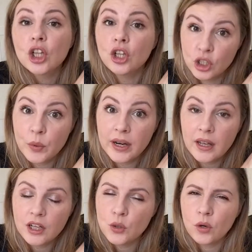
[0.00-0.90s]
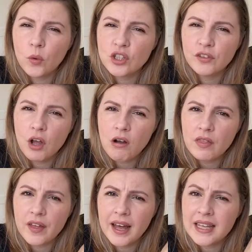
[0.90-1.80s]
lunch break and you want to watch a vlog,
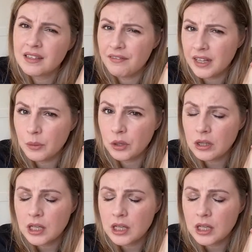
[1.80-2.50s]
that is available.